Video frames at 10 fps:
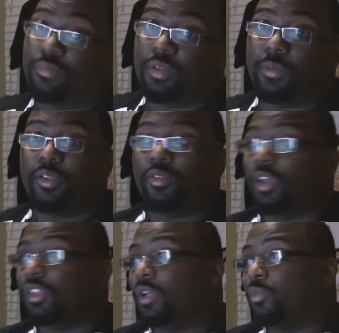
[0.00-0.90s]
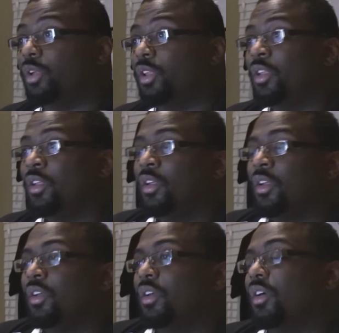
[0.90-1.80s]
I mean, you got that win.
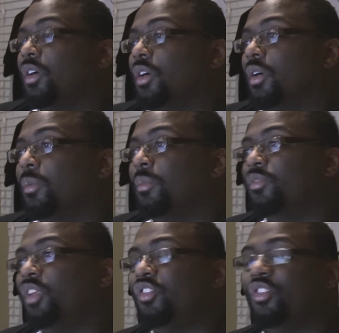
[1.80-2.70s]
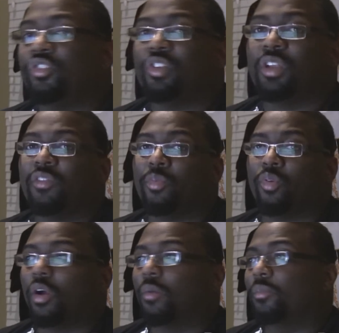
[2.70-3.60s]
Jake Shields to have a
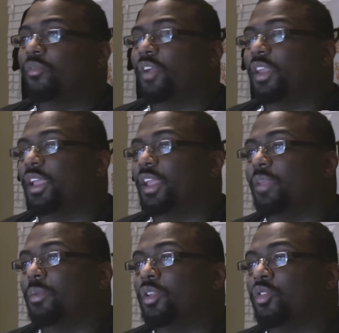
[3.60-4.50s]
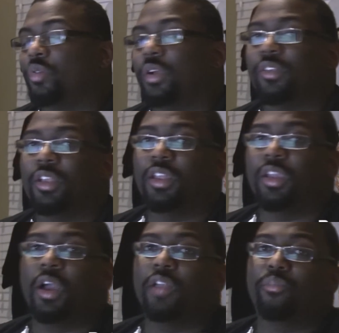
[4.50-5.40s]
problem fighting anybody who has any
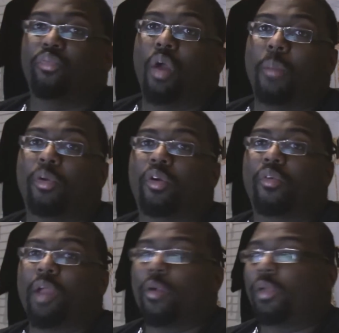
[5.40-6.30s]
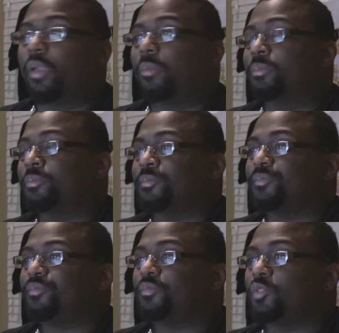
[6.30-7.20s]
kind of proper ground game
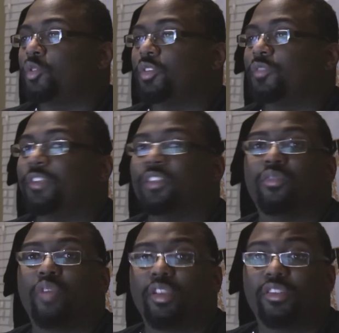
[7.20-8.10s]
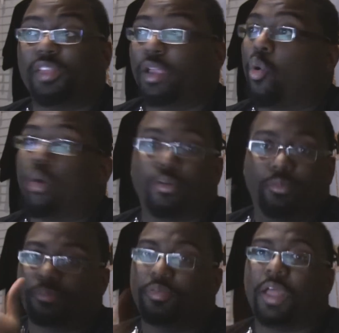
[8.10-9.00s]
or defensive wrestling
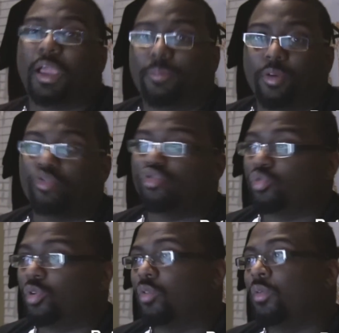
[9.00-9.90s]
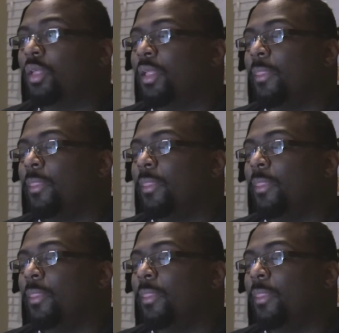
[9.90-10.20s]
or black belt judo.